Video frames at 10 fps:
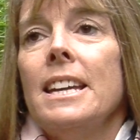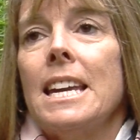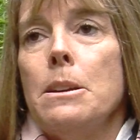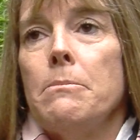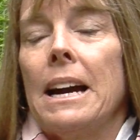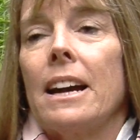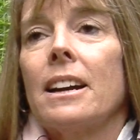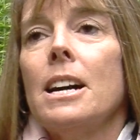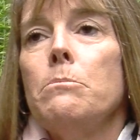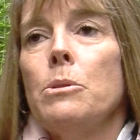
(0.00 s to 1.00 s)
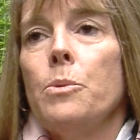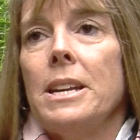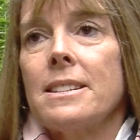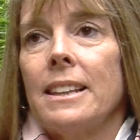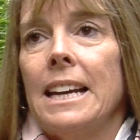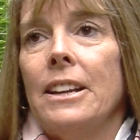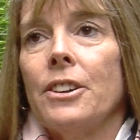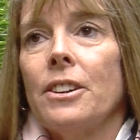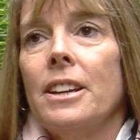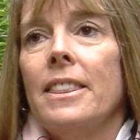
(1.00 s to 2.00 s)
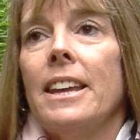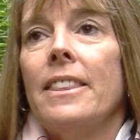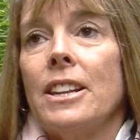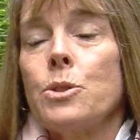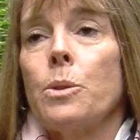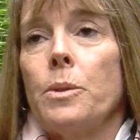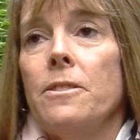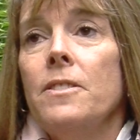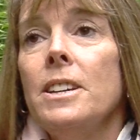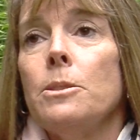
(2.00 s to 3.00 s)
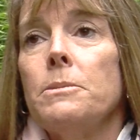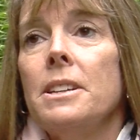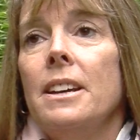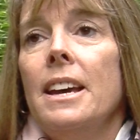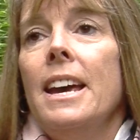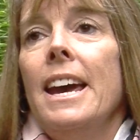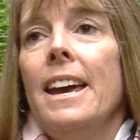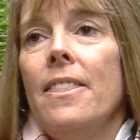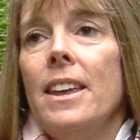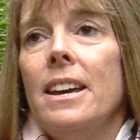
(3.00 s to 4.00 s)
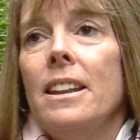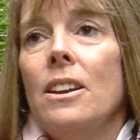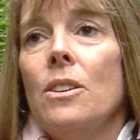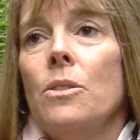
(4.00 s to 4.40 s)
Came back a couple weeks later, and then that's where we filmed, and then